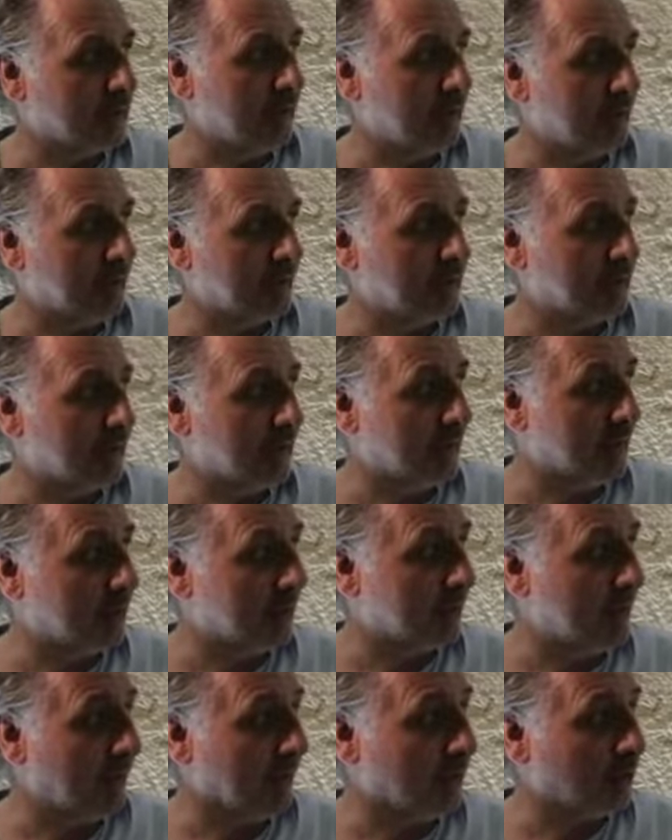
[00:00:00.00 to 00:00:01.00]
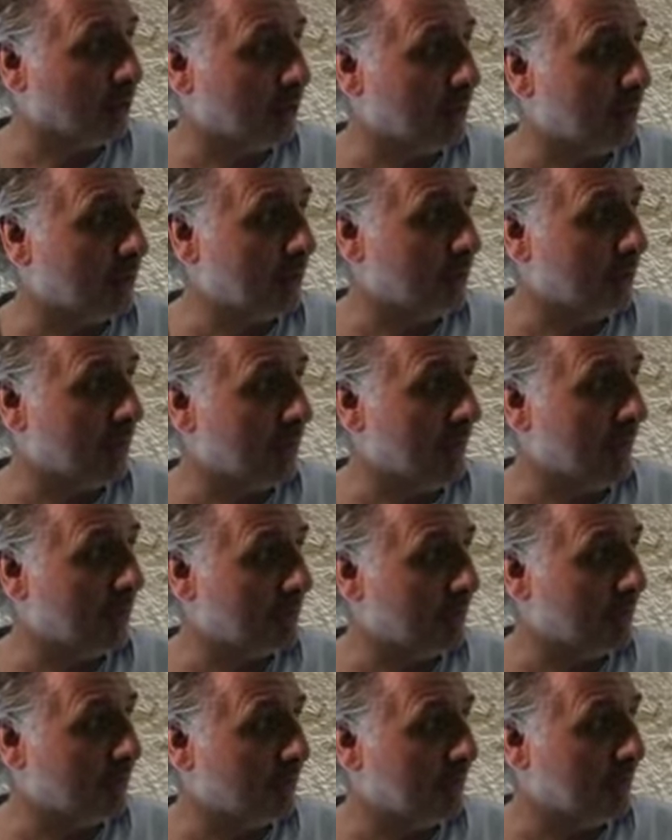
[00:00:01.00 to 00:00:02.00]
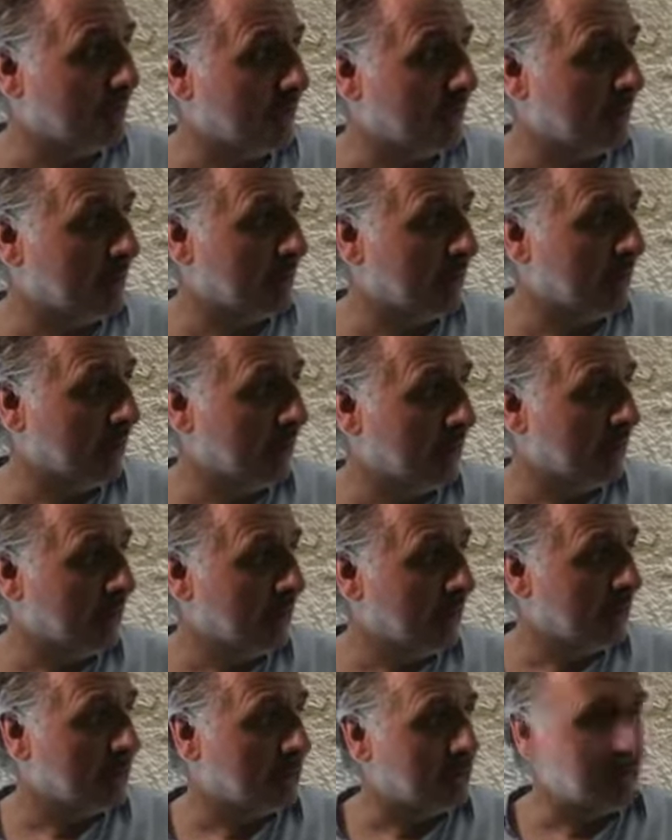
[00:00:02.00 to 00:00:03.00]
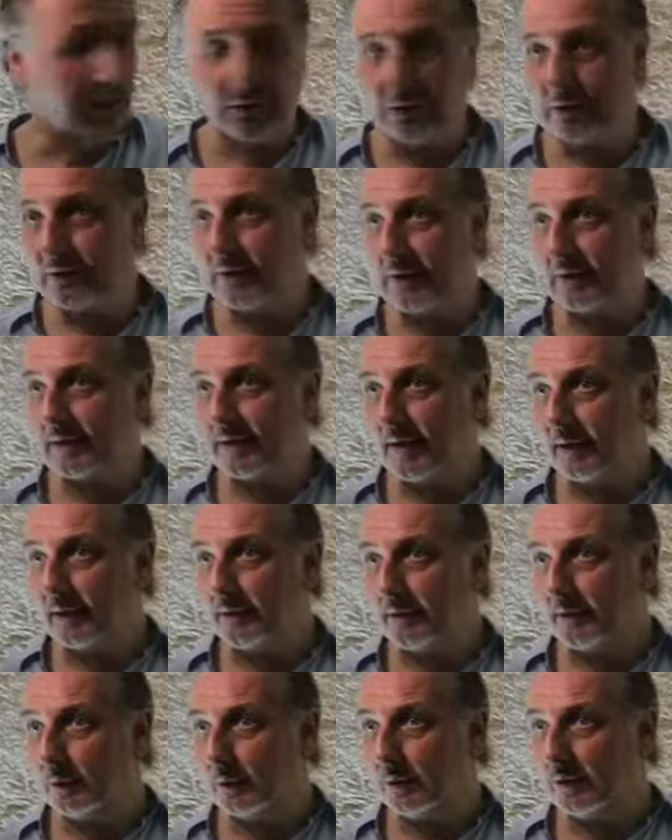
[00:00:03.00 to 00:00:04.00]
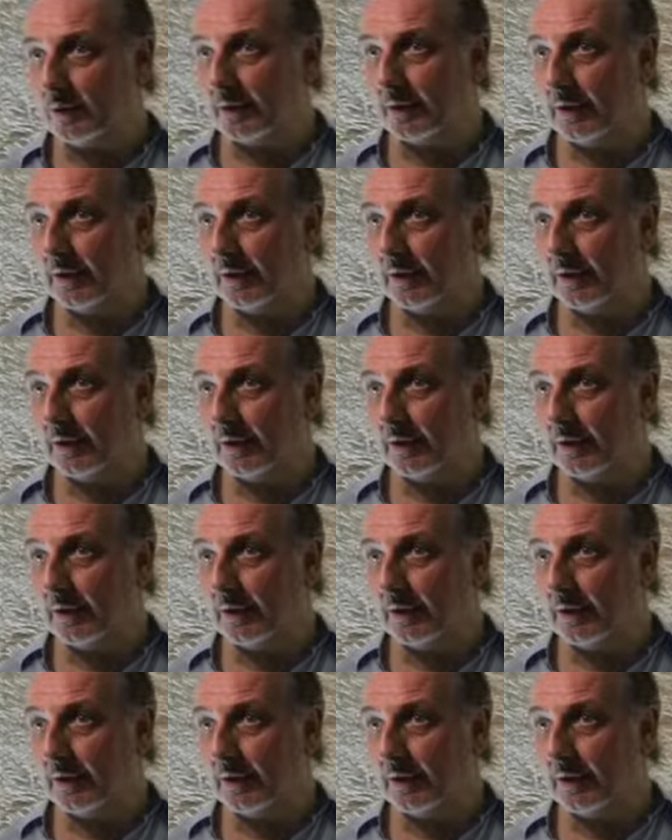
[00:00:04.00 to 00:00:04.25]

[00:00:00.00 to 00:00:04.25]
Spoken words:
it's an intact tomb that hasn't been touched since antiquity.